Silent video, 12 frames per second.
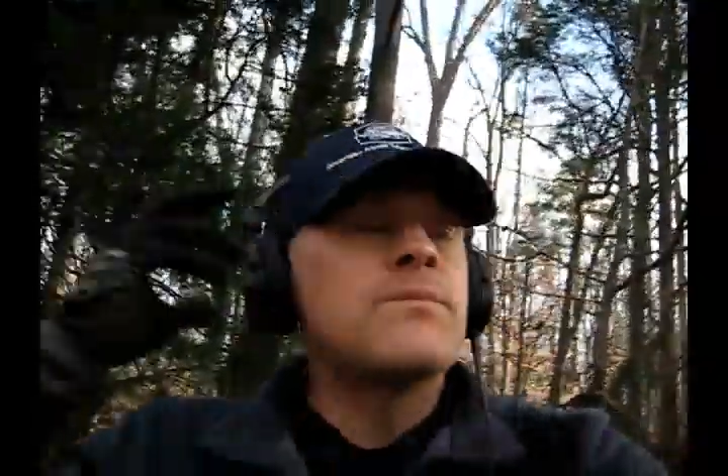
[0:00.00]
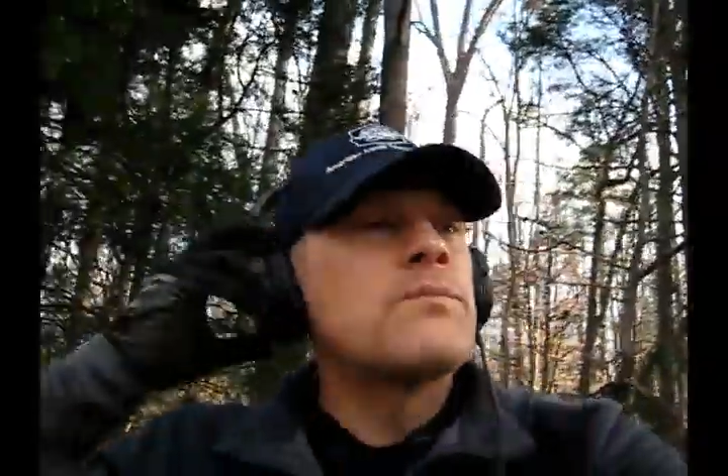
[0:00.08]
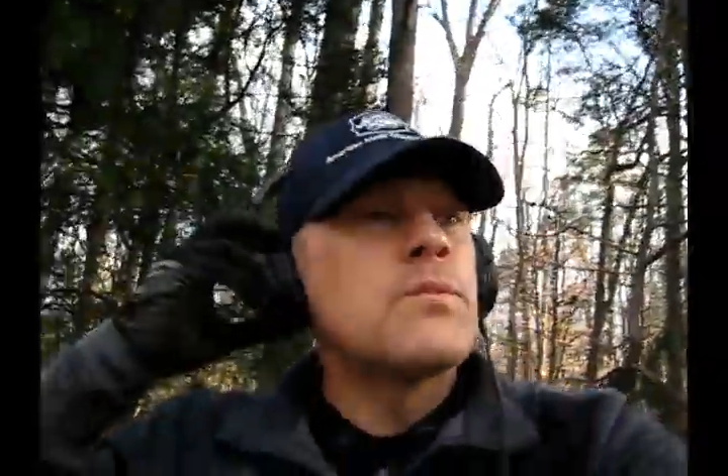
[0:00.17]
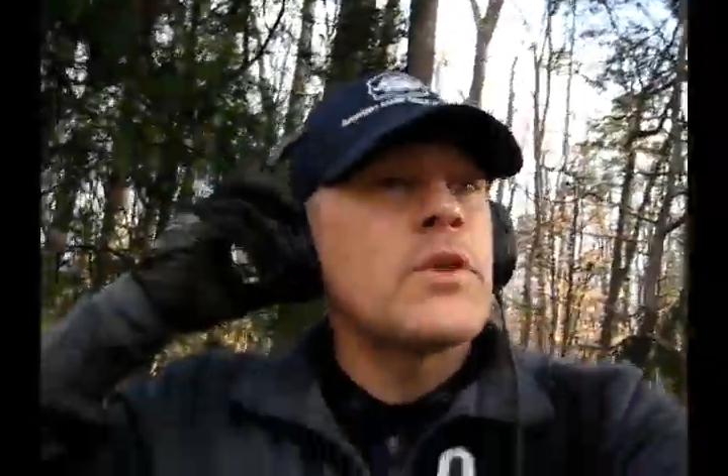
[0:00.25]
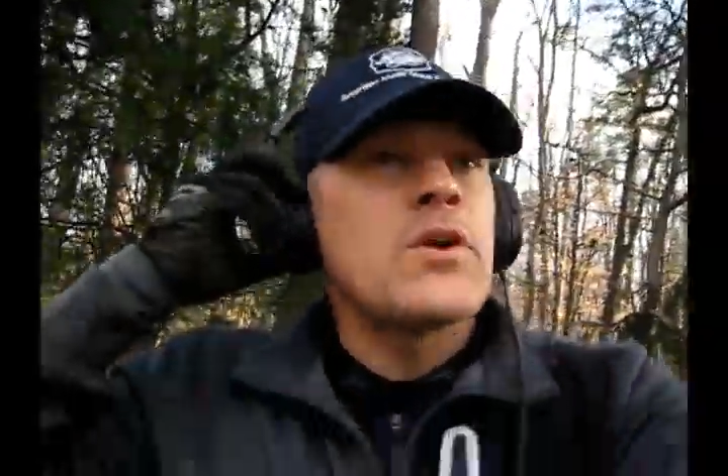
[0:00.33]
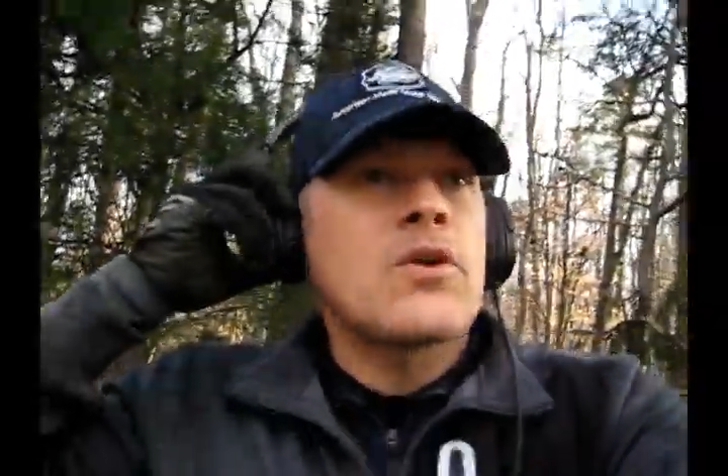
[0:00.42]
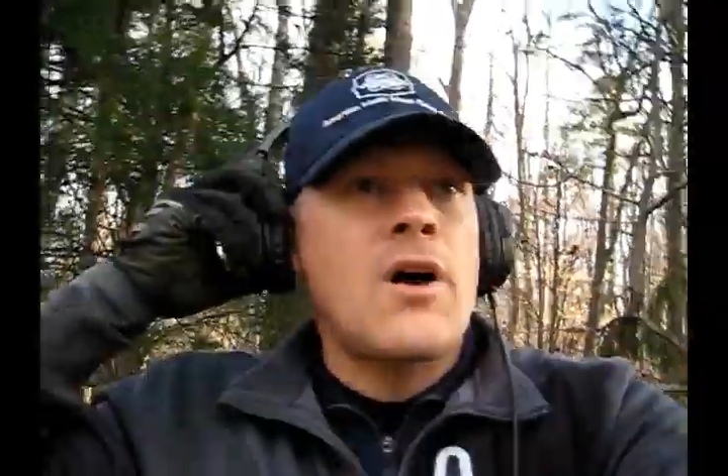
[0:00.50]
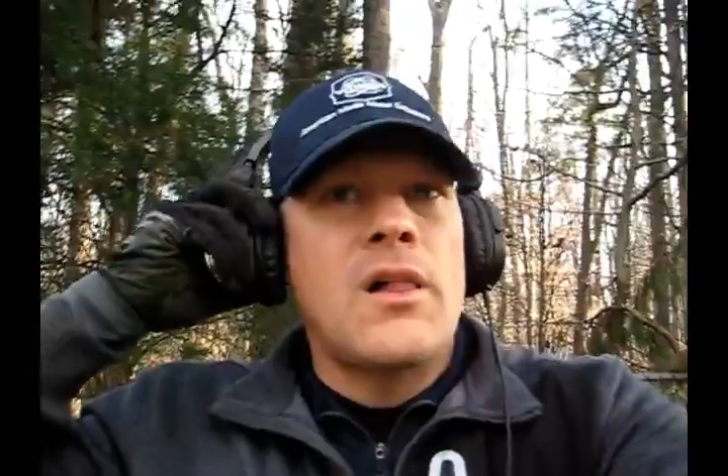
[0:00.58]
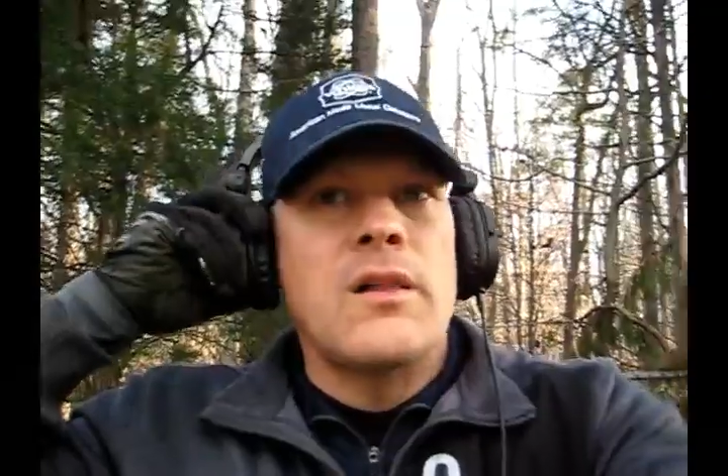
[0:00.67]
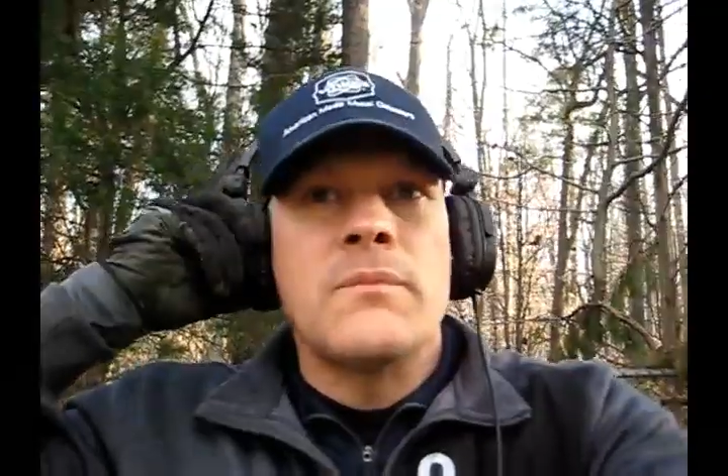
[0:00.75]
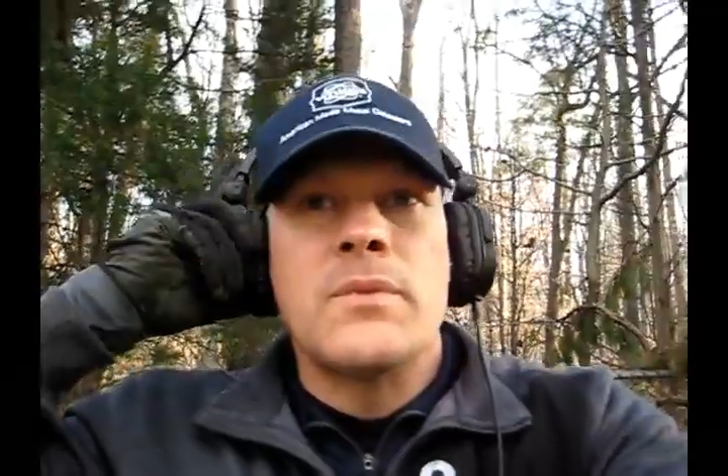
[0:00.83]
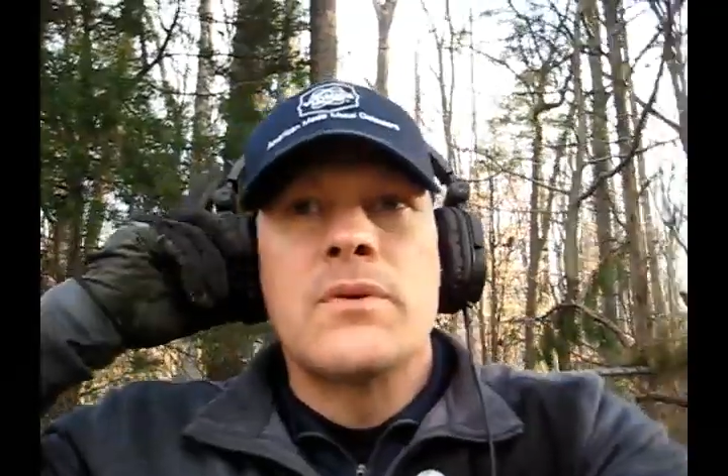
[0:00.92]
what do you
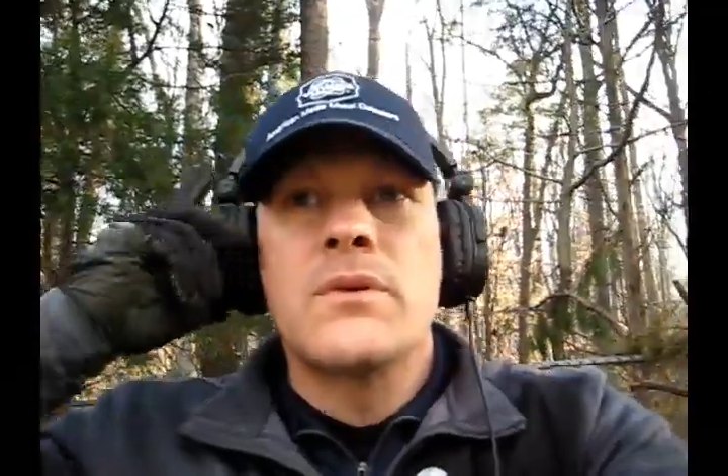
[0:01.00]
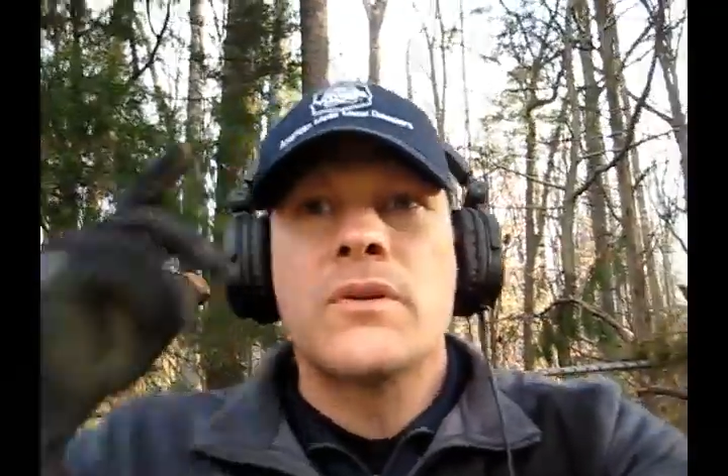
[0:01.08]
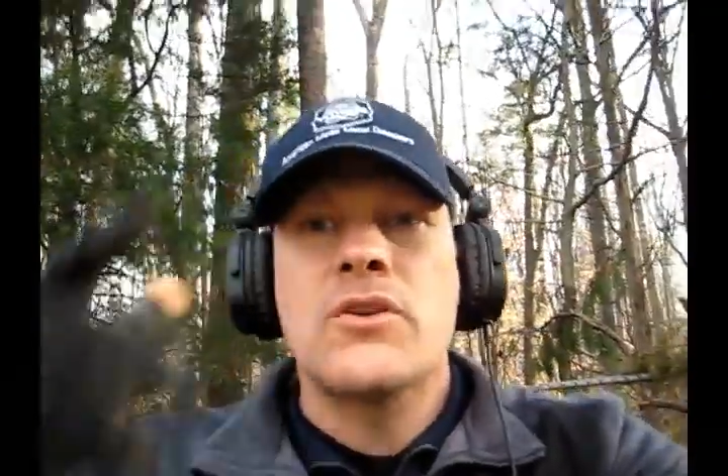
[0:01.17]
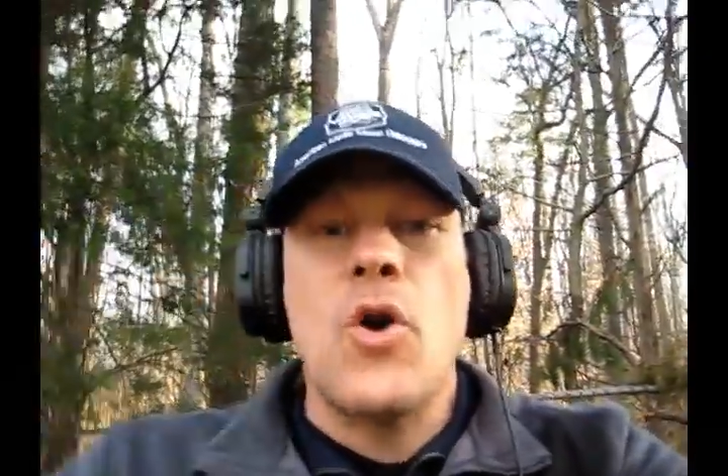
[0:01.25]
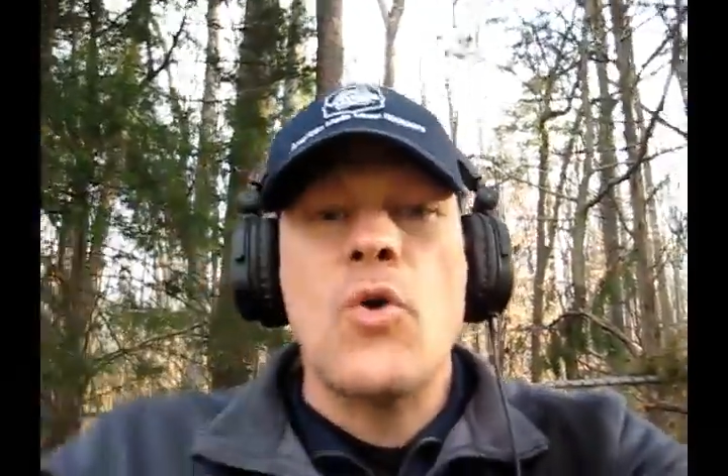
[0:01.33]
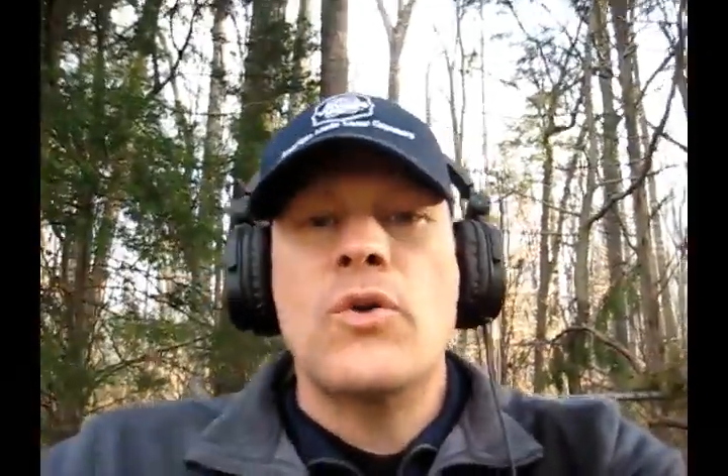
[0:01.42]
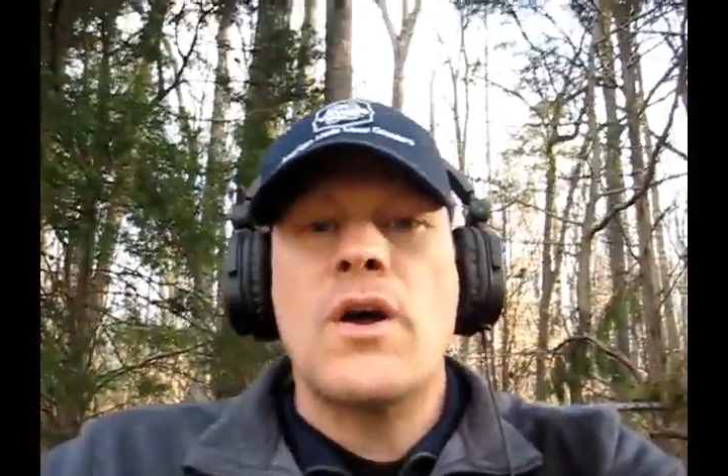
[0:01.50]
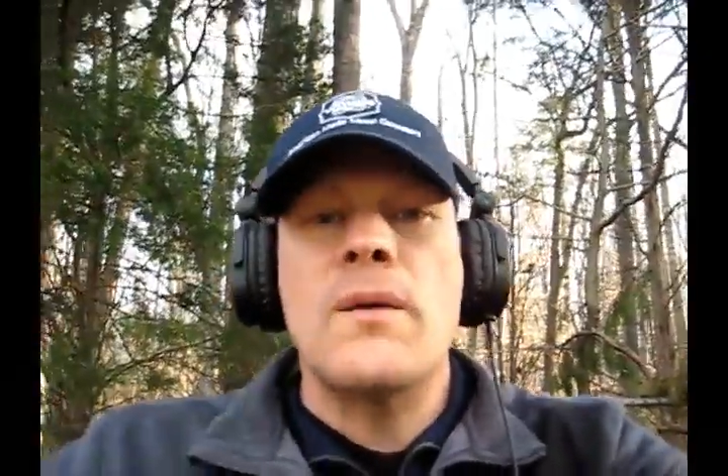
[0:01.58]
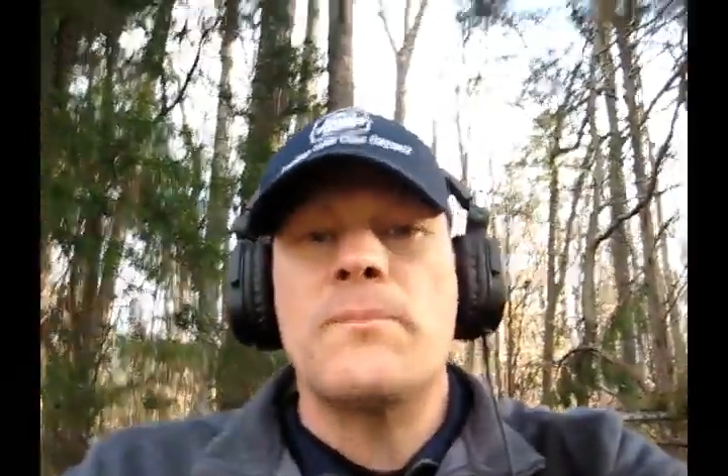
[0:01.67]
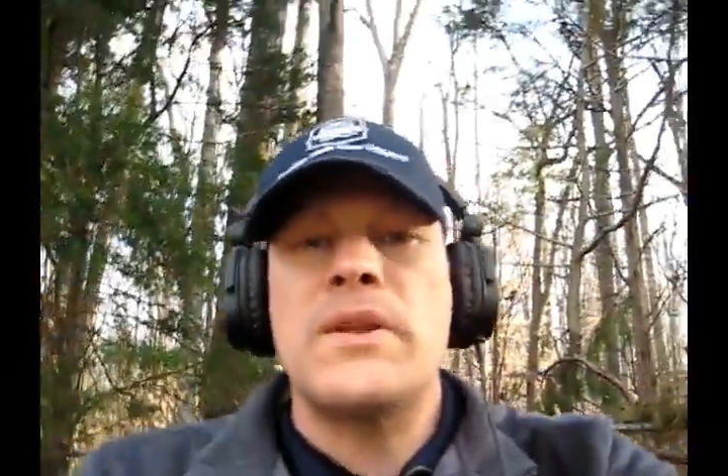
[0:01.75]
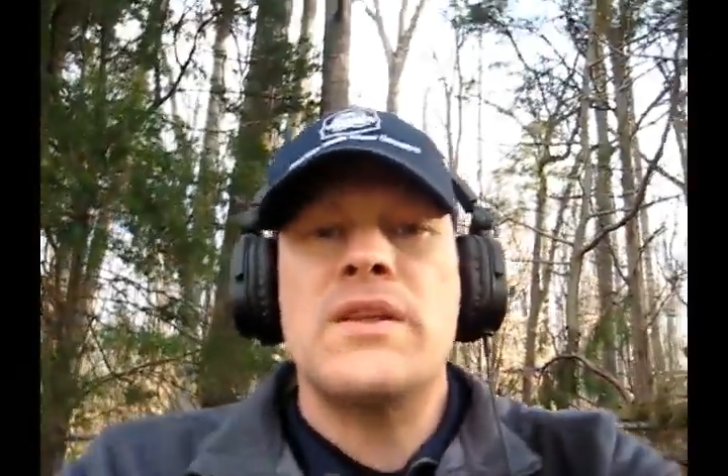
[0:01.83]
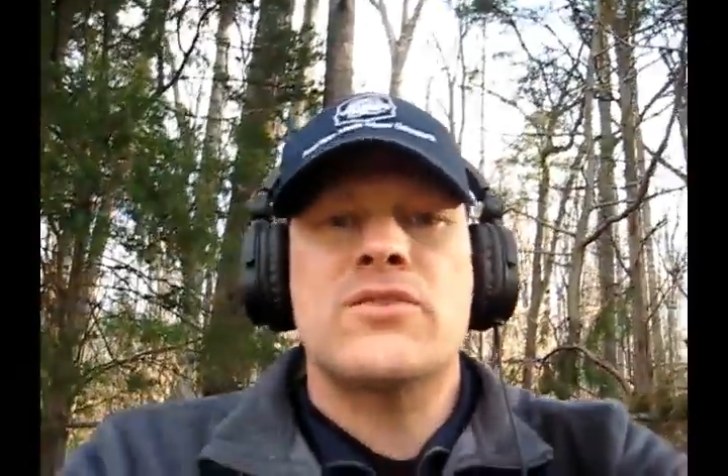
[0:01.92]
call them? Coke companies,